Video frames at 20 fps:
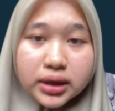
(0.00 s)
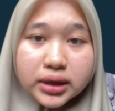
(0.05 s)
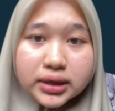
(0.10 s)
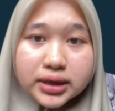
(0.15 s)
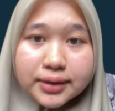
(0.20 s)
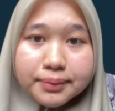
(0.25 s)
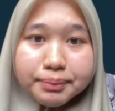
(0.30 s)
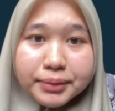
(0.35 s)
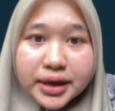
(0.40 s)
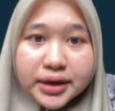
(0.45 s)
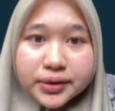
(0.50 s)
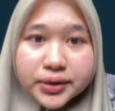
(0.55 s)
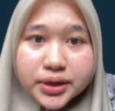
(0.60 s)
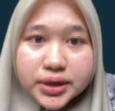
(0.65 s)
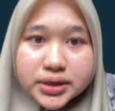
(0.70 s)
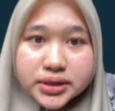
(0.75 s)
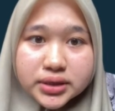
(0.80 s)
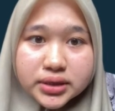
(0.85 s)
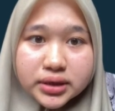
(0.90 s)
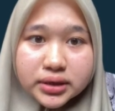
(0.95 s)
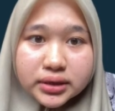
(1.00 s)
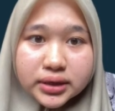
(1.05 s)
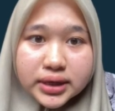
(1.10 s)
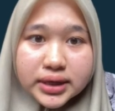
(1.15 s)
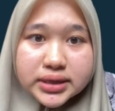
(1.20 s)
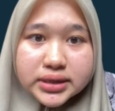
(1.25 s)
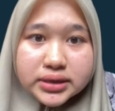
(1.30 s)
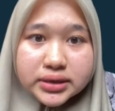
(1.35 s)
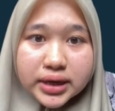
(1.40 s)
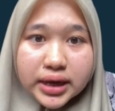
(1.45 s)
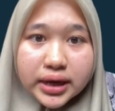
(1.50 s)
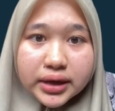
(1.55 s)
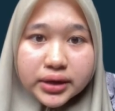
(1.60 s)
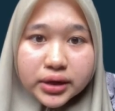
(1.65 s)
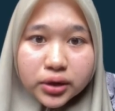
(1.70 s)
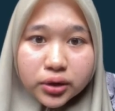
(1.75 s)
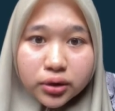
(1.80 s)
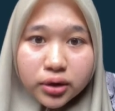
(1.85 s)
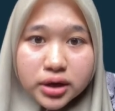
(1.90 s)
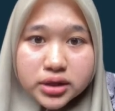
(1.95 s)
The main reason is that
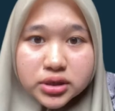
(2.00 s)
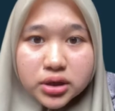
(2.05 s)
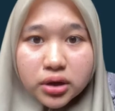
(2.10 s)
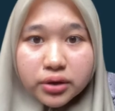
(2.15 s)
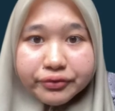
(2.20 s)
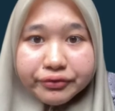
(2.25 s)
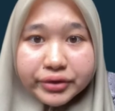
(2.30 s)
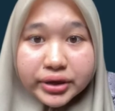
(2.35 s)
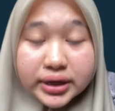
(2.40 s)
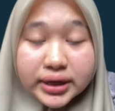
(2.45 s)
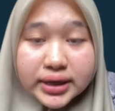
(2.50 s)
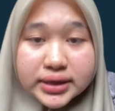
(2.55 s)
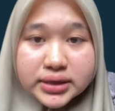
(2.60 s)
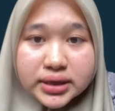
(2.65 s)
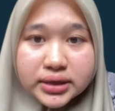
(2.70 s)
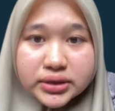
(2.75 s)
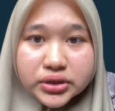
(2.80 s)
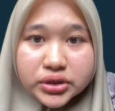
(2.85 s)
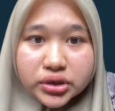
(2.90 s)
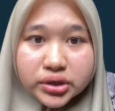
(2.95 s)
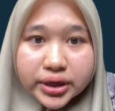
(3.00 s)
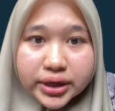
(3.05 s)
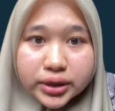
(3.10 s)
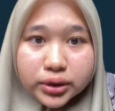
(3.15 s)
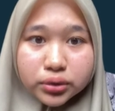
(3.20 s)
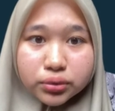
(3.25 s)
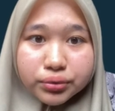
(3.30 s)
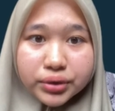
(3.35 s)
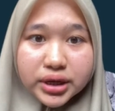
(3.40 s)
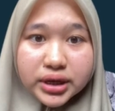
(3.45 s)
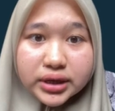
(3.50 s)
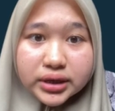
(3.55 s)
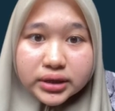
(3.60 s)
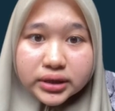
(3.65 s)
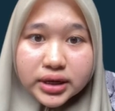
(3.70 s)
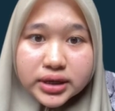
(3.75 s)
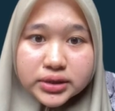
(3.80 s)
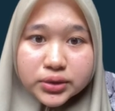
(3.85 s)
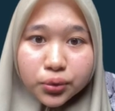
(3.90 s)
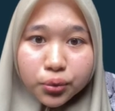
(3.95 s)
the cost of financing trend to
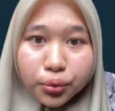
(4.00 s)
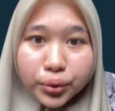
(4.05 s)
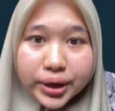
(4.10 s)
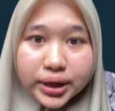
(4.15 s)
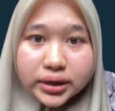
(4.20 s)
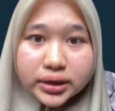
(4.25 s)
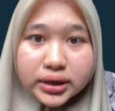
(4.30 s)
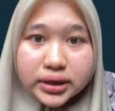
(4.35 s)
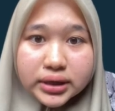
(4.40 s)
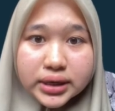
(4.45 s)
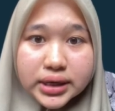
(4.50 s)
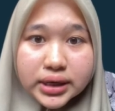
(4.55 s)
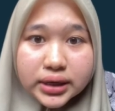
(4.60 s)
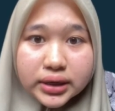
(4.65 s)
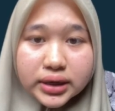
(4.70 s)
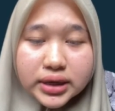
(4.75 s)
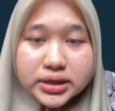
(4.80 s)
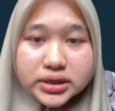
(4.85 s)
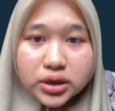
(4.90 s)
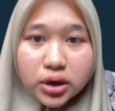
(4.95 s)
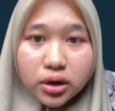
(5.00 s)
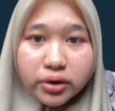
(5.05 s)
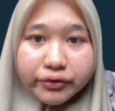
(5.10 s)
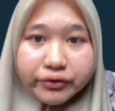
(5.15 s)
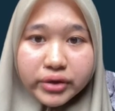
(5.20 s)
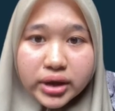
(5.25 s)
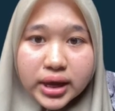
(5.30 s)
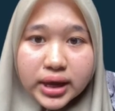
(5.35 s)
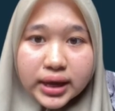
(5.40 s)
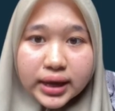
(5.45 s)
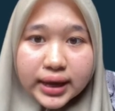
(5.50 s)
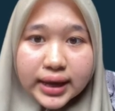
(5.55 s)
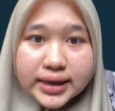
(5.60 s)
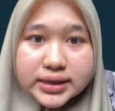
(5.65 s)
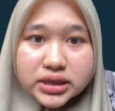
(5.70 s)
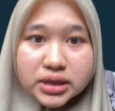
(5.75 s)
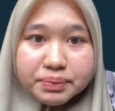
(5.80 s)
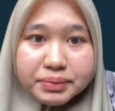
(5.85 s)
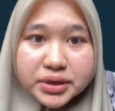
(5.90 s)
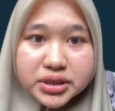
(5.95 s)
increase when the degrees of
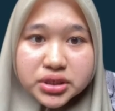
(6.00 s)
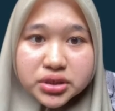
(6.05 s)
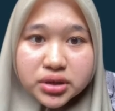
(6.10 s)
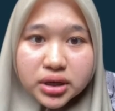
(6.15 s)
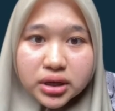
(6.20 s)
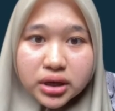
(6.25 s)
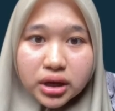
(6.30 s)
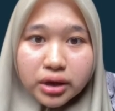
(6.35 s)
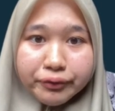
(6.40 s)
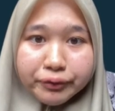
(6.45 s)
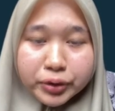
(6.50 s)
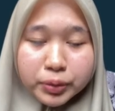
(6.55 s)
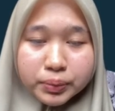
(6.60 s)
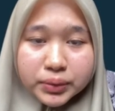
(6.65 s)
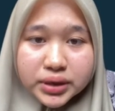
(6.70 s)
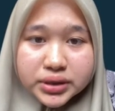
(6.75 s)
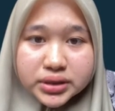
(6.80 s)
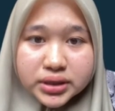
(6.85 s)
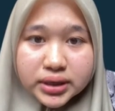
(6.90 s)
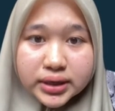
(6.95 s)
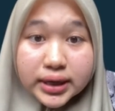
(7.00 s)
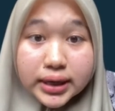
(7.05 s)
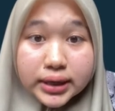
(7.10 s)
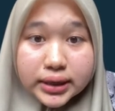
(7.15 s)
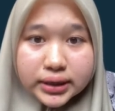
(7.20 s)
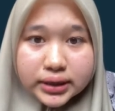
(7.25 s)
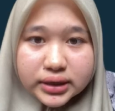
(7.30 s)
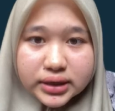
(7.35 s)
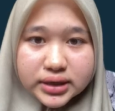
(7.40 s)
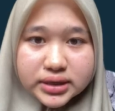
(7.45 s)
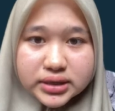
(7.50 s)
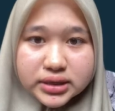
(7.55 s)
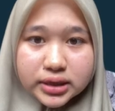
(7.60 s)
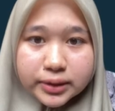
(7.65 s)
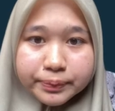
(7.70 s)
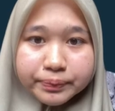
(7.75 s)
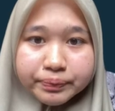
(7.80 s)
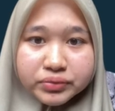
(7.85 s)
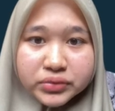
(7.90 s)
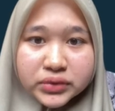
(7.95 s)
asymmetric information increase.
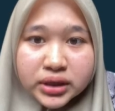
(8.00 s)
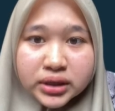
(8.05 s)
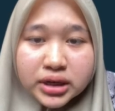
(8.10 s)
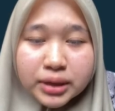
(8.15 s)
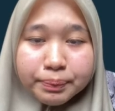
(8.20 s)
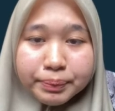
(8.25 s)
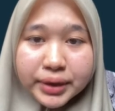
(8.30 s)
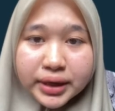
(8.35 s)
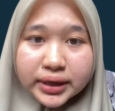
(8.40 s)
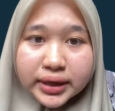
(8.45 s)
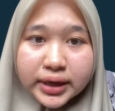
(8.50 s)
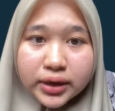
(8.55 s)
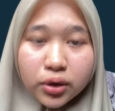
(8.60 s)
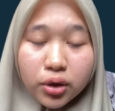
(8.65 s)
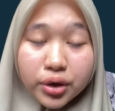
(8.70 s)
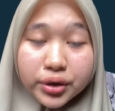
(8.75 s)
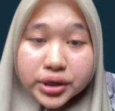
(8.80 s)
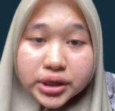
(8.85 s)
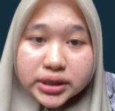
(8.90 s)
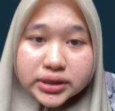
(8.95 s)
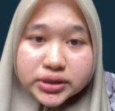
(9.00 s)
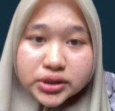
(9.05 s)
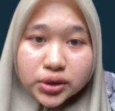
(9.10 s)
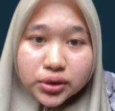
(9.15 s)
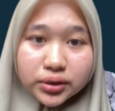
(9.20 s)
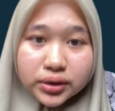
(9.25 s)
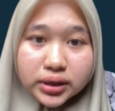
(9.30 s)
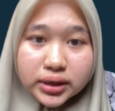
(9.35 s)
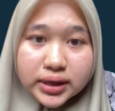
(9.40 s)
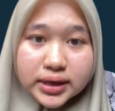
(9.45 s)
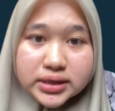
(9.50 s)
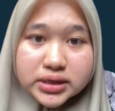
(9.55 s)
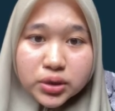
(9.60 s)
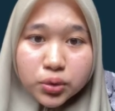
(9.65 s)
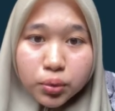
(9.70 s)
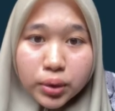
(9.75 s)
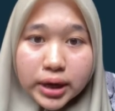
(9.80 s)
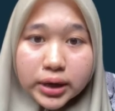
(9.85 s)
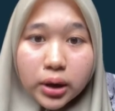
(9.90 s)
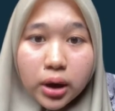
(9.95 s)
The pecking order theory is
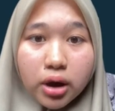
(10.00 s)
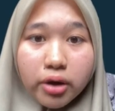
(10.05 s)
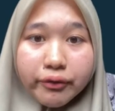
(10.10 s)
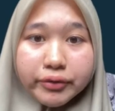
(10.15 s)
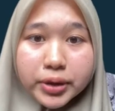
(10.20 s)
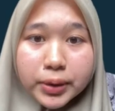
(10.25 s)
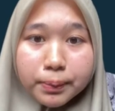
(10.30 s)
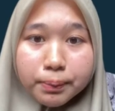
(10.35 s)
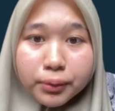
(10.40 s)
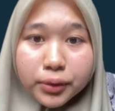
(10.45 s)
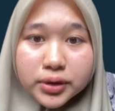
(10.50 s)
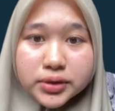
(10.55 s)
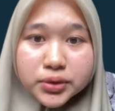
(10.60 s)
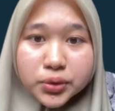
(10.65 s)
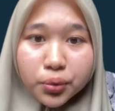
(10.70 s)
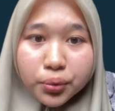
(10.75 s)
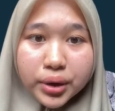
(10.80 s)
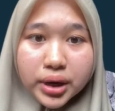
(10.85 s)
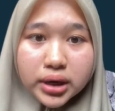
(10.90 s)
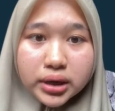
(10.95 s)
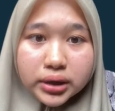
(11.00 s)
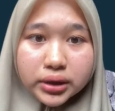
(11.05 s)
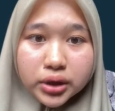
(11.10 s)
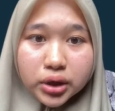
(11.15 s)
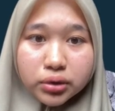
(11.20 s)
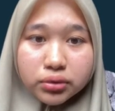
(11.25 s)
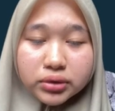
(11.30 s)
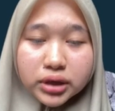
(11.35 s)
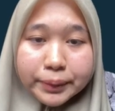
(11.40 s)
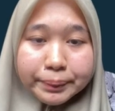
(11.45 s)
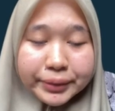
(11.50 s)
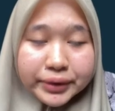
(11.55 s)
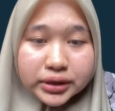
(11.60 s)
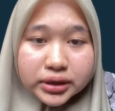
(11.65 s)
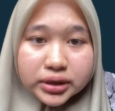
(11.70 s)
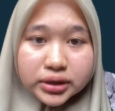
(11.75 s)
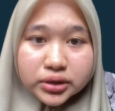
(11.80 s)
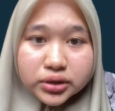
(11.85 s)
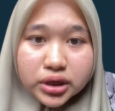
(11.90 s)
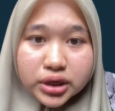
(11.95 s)
one of the most well-known
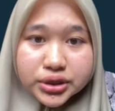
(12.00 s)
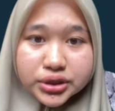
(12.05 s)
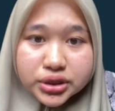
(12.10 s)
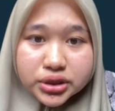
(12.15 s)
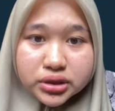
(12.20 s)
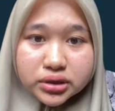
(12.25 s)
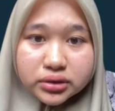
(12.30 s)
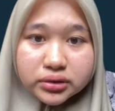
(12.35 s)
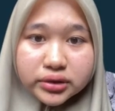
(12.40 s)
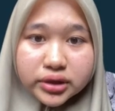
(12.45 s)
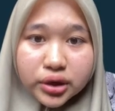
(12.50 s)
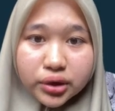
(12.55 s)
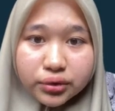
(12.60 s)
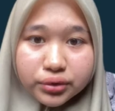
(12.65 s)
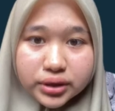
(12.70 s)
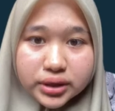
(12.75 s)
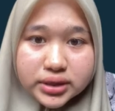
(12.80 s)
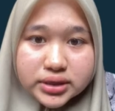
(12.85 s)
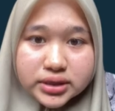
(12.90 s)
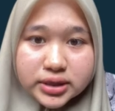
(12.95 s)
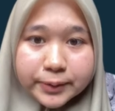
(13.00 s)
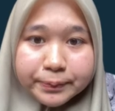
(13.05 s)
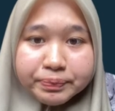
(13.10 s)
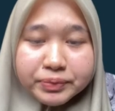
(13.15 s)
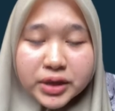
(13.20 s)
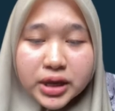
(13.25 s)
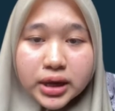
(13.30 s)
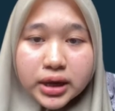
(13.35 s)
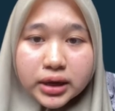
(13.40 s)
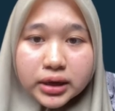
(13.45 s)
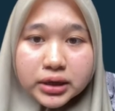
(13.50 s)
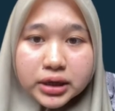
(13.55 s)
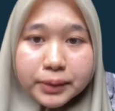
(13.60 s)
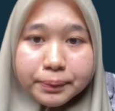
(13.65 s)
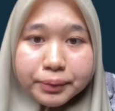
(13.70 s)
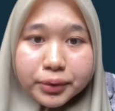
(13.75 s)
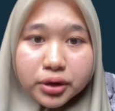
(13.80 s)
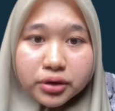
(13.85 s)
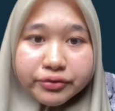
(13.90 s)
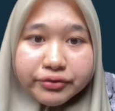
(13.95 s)
capital structure theories. The
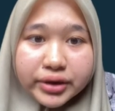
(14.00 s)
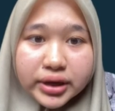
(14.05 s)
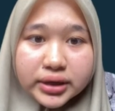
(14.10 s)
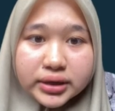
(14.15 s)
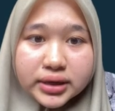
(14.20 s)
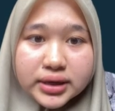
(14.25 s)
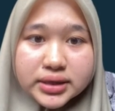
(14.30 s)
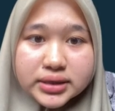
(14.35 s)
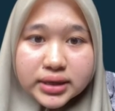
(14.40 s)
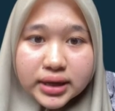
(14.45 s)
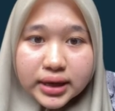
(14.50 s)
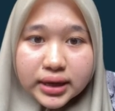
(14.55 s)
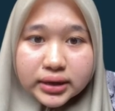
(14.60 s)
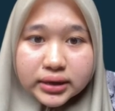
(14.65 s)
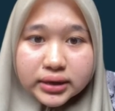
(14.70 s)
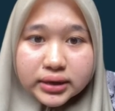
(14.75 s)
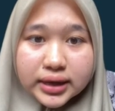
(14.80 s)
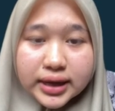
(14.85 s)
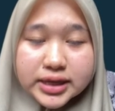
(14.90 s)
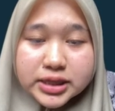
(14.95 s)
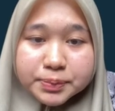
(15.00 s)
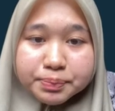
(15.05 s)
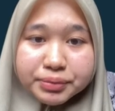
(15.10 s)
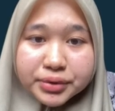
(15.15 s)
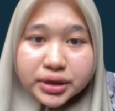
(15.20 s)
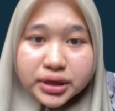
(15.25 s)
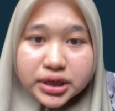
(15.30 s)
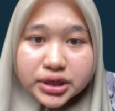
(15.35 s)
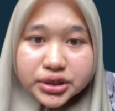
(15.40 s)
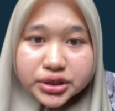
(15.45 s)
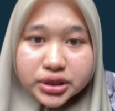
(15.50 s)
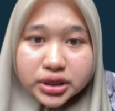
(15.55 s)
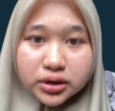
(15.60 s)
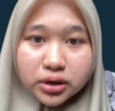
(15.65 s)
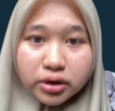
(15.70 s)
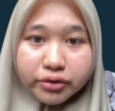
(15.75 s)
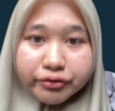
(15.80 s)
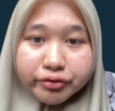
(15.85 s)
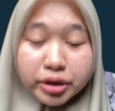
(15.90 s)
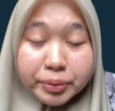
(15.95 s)
provides an explanation
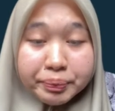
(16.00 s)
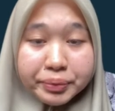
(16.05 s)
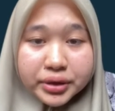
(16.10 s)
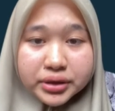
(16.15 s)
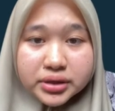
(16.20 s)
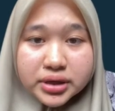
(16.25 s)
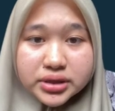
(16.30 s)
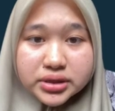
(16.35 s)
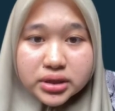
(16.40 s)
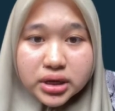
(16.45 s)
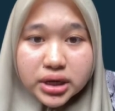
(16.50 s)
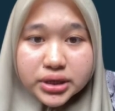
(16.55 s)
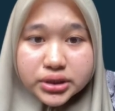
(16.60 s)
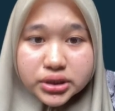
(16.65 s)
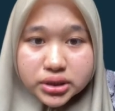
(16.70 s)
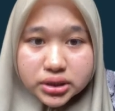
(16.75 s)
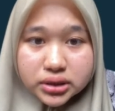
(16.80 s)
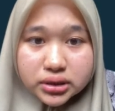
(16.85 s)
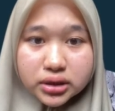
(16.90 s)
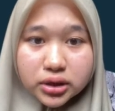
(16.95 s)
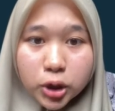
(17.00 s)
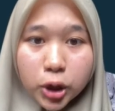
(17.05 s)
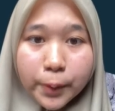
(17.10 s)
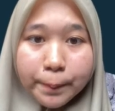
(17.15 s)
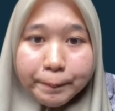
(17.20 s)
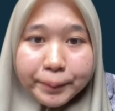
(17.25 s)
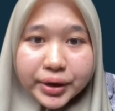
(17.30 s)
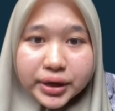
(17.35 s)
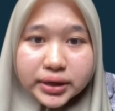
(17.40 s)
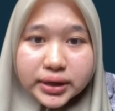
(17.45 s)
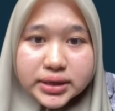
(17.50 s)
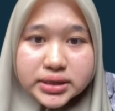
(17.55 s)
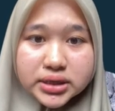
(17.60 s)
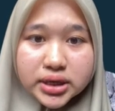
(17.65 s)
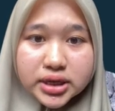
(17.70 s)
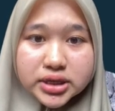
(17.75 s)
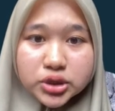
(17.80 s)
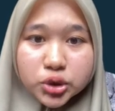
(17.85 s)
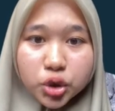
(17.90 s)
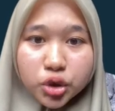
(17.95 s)
of capital structure companies
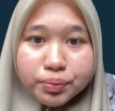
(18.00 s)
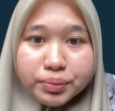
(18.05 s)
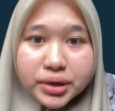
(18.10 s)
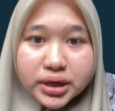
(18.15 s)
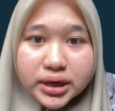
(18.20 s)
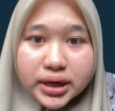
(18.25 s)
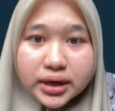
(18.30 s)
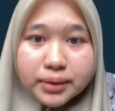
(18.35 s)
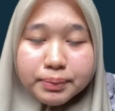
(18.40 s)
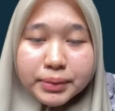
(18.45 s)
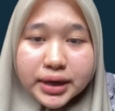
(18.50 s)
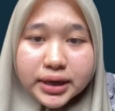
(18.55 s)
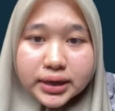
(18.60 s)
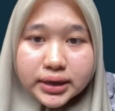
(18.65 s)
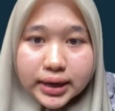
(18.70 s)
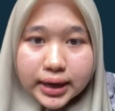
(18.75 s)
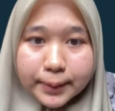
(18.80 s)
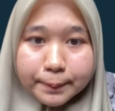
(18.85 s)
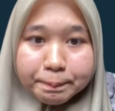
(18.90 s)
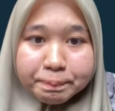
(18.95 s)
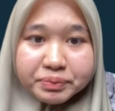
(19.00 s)
is dominated by debt.